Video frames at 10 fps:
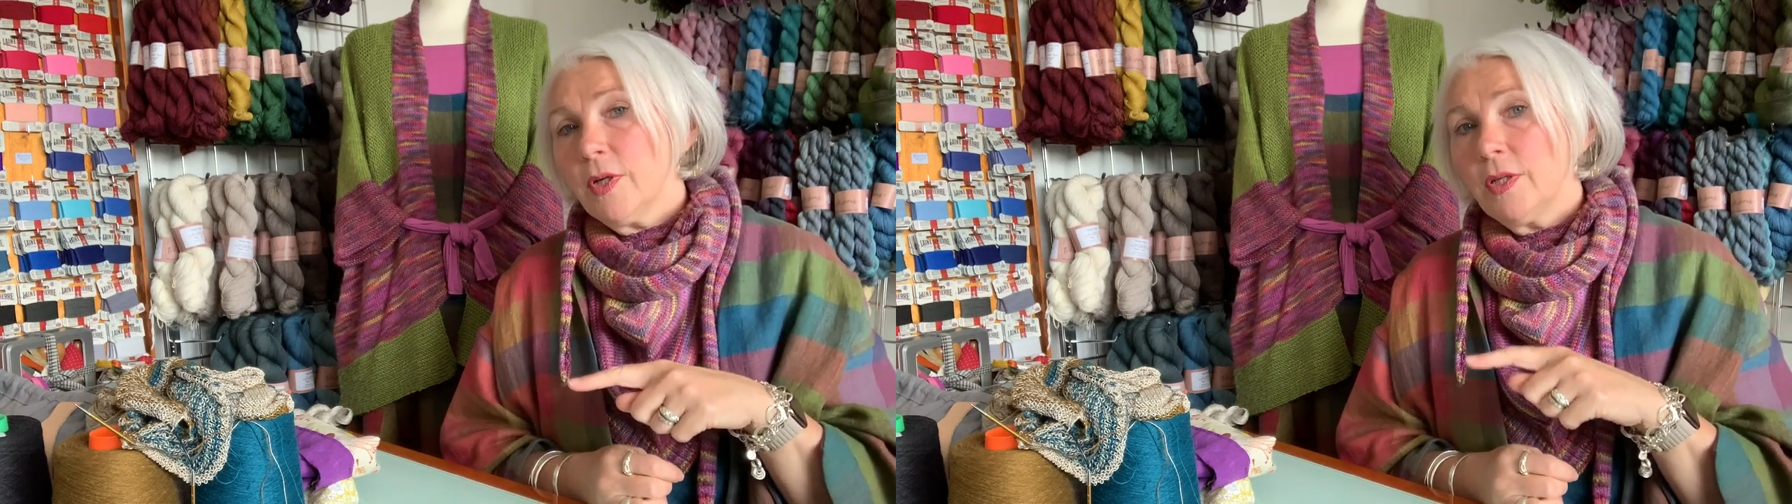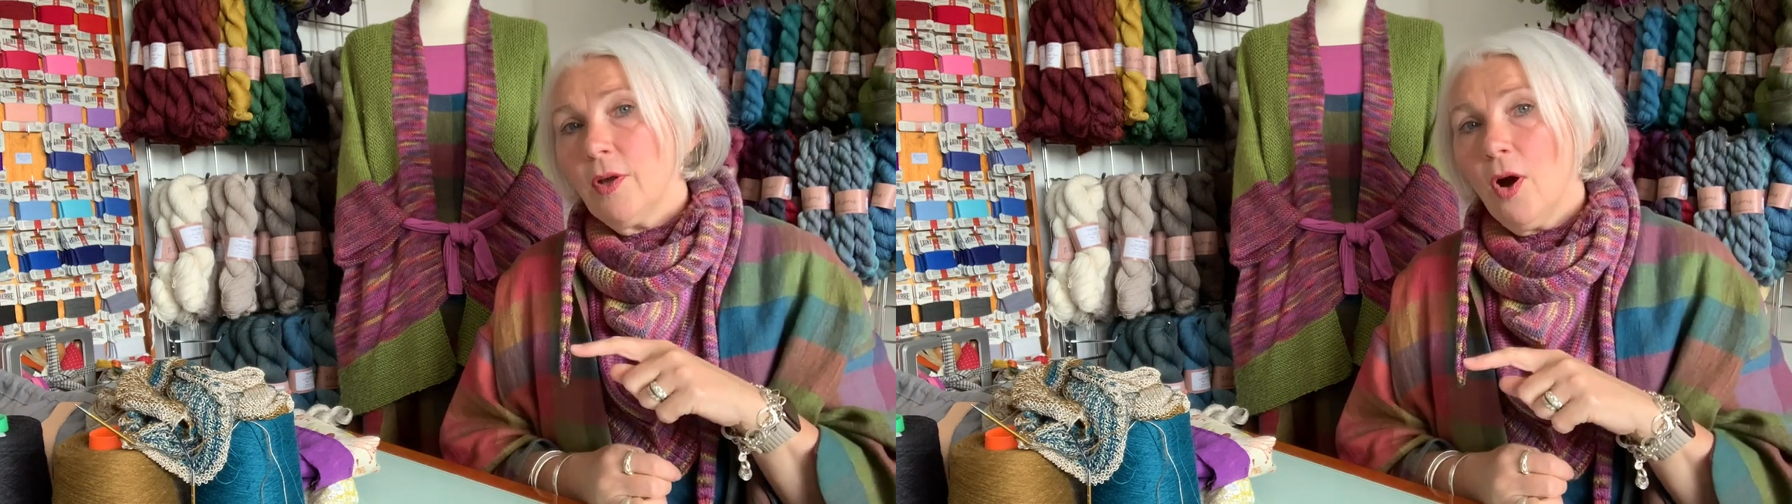
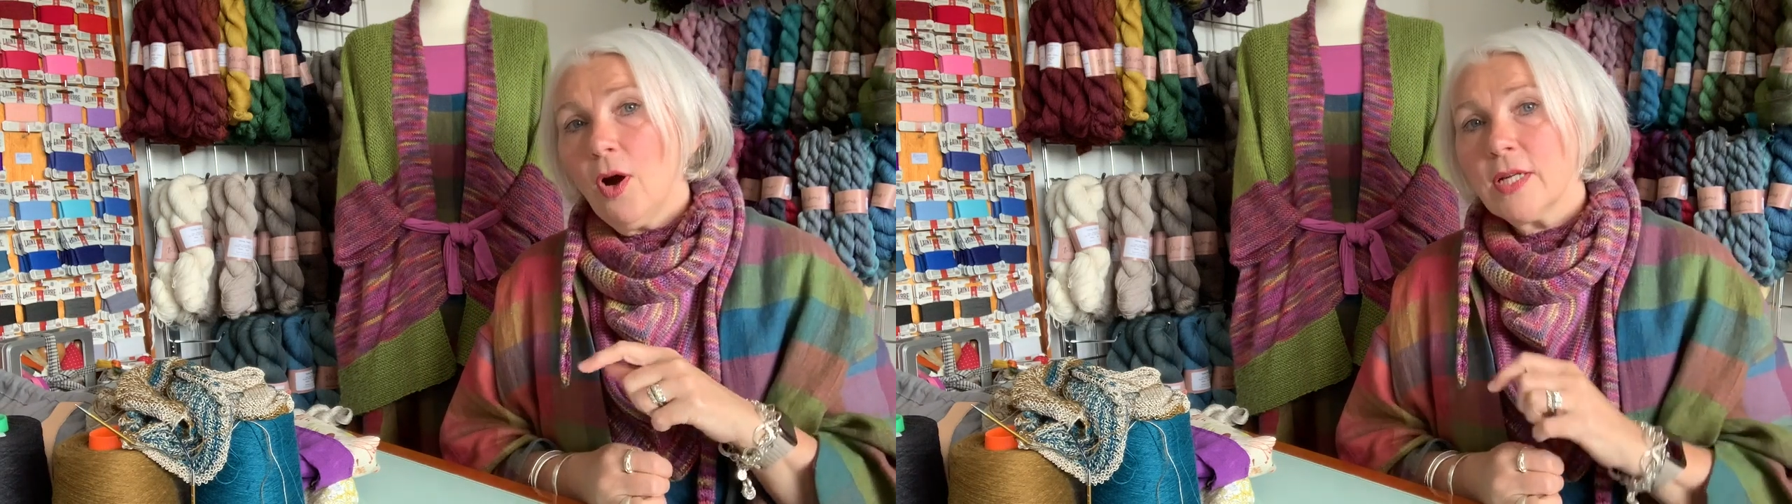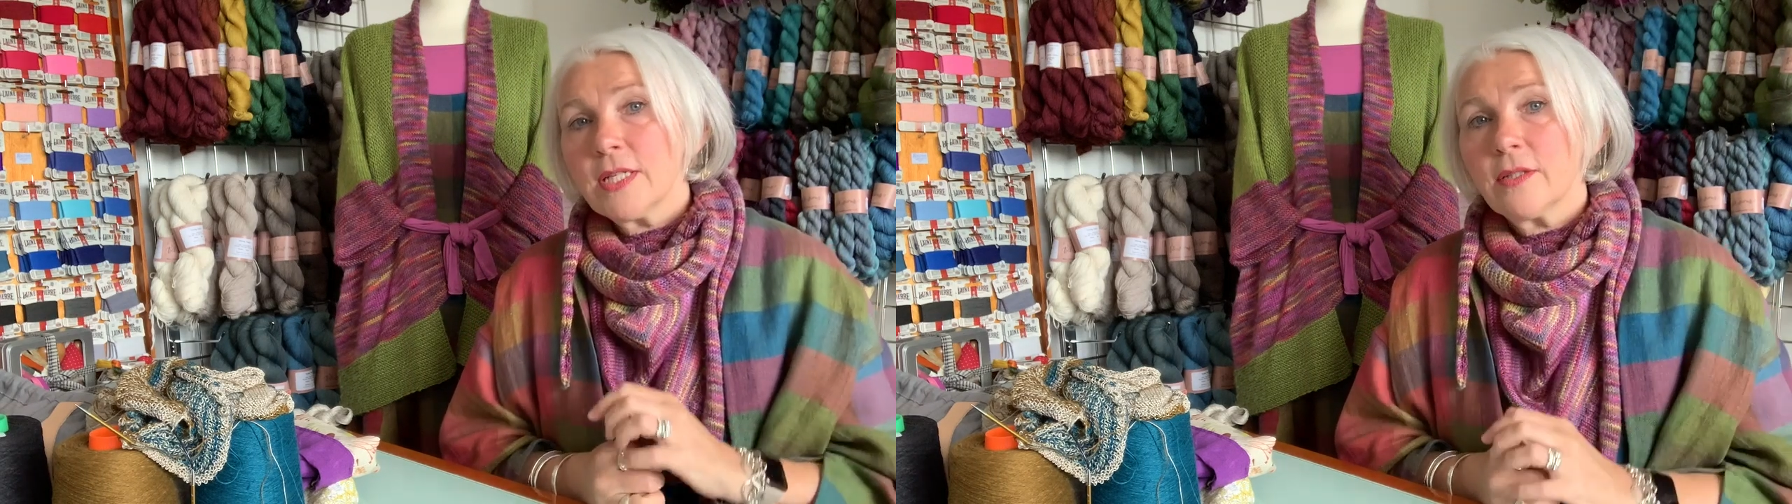an
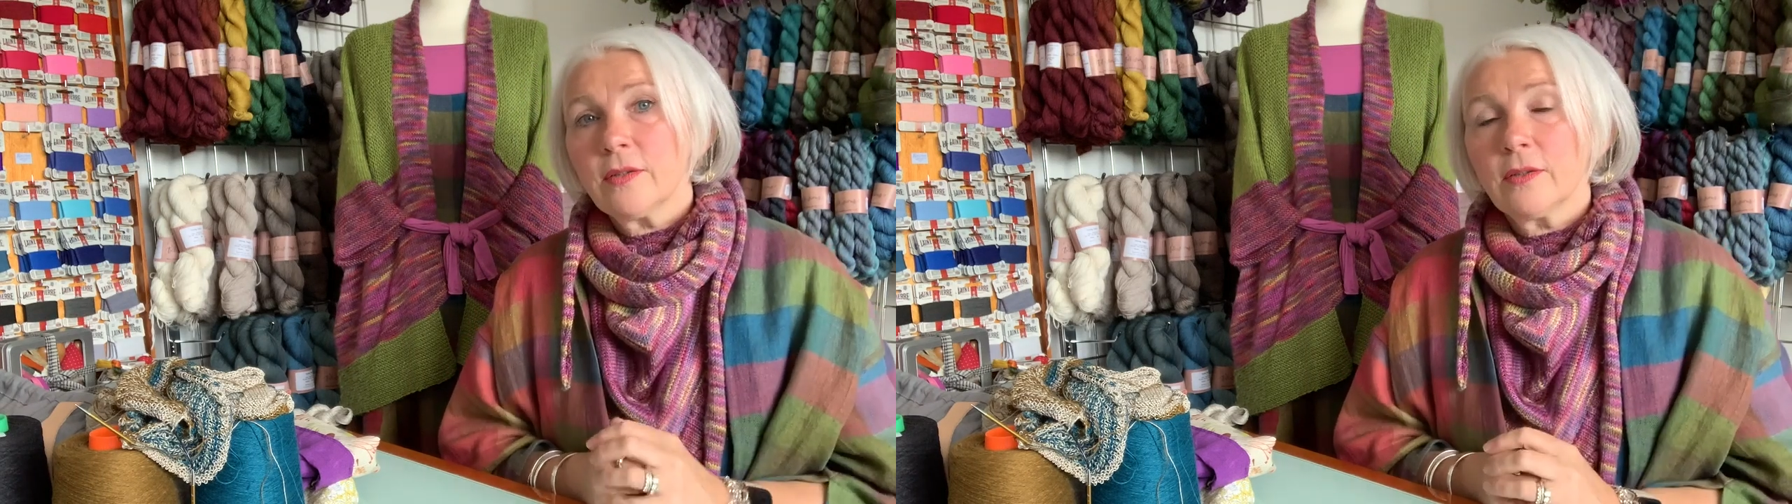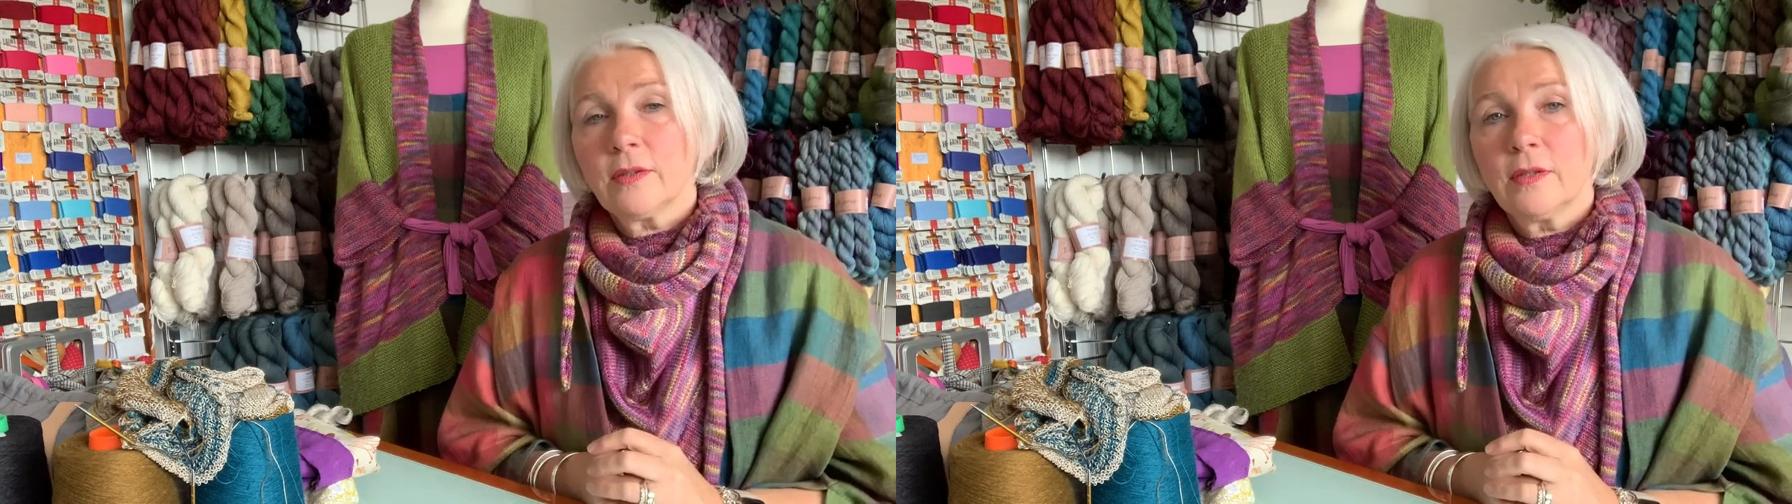
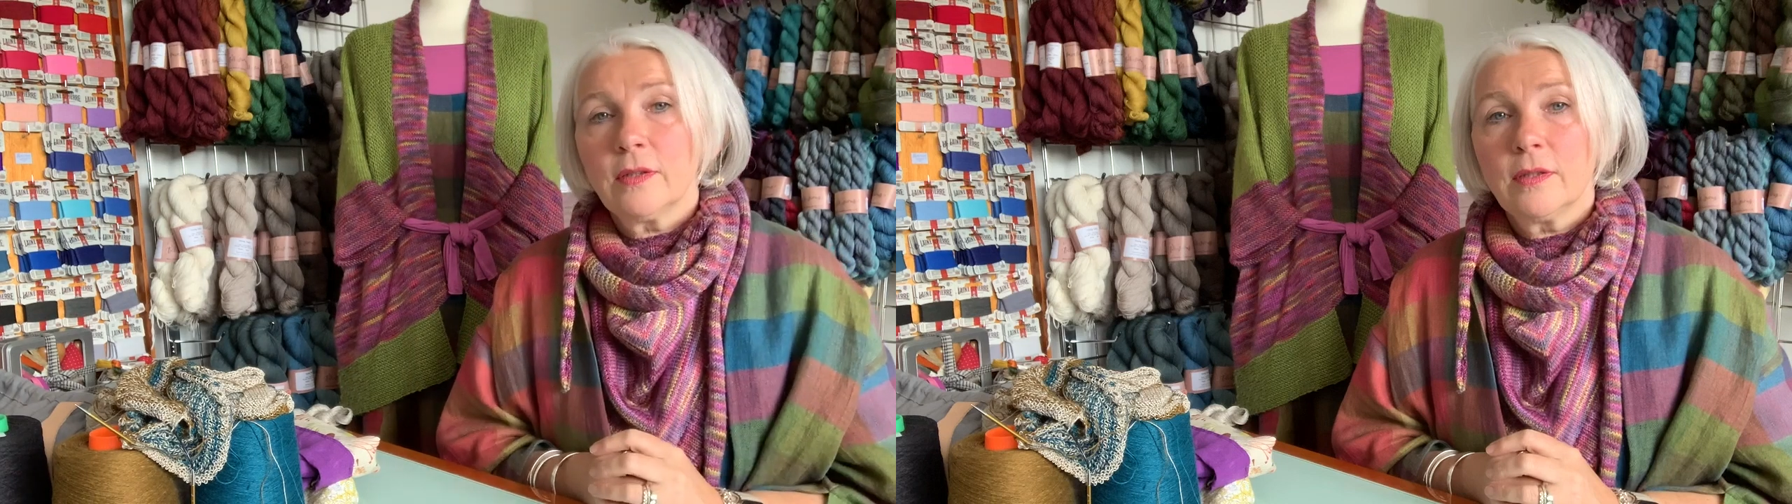article